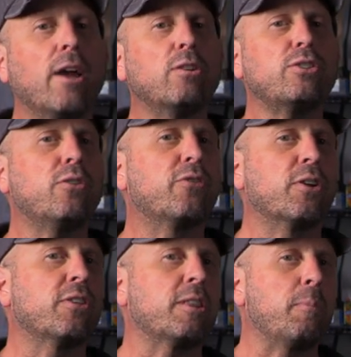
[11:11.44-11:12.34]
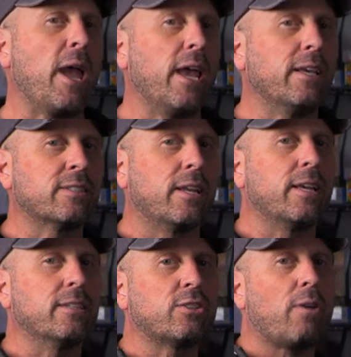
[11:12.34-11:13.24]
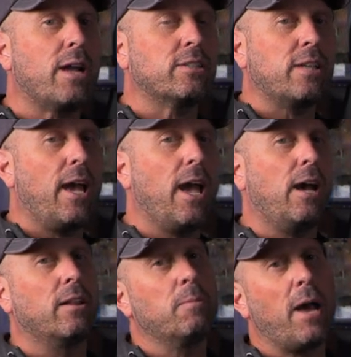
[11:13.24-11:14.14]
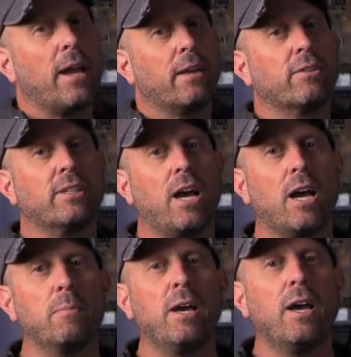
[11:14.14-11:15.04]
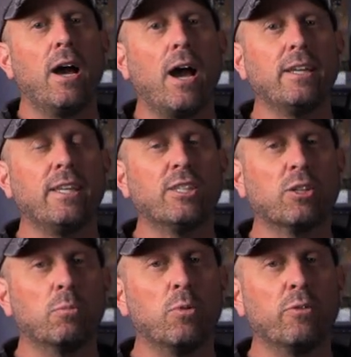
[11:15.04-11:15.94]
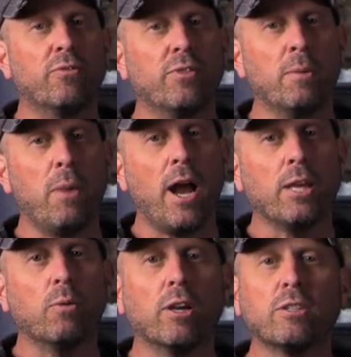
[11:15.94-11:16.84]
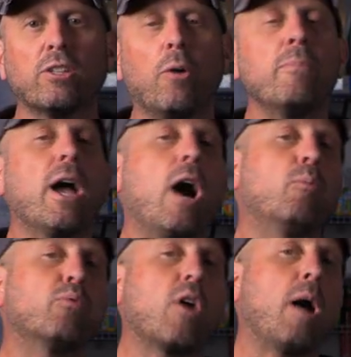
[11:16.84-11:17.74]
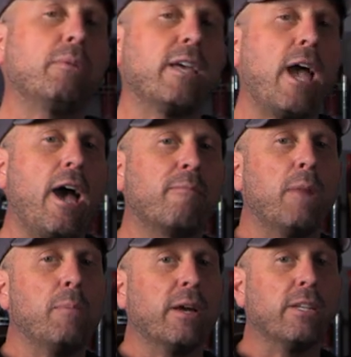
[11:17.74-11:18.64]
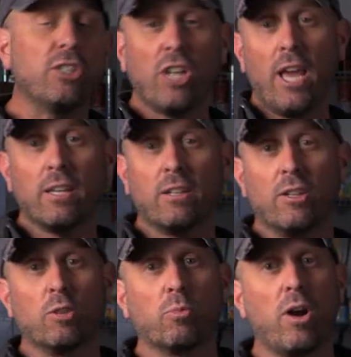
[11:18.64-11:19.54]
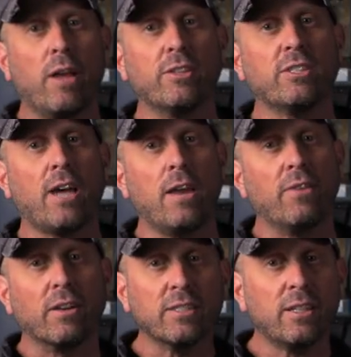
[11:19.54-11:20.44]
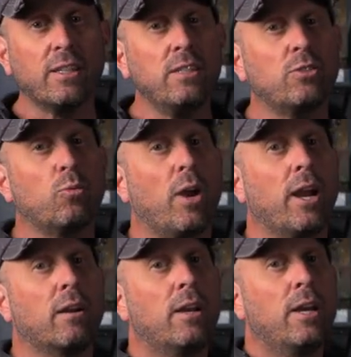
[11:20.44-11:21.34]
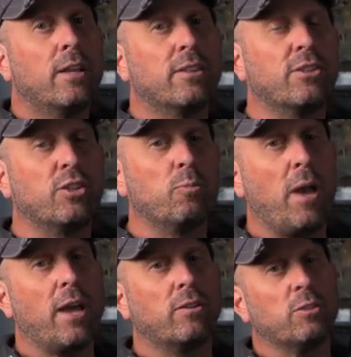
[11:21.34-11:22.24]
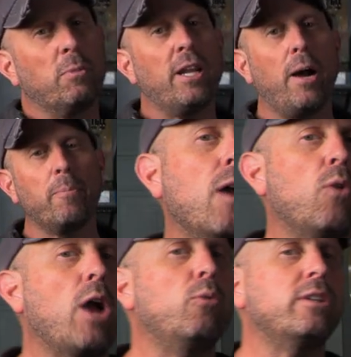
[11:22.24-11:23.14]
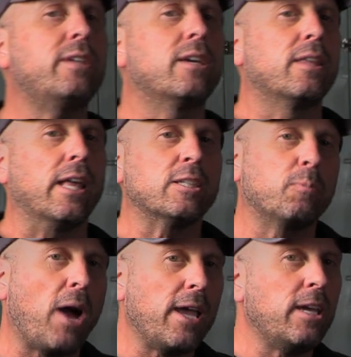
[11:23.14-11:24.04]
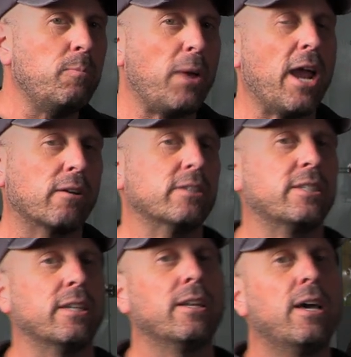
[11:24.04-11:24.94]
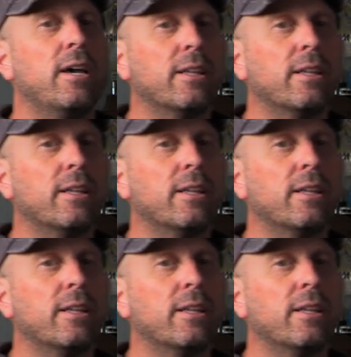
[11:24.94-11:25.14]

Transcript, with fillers: I also fear that the paint is gonna get scratched to hell and back every time I need to remove the bodywork. So I'll probably have my buddy Shane clear broad the side fairings, at least where the two panels meet up. I will tell you this, by comparison,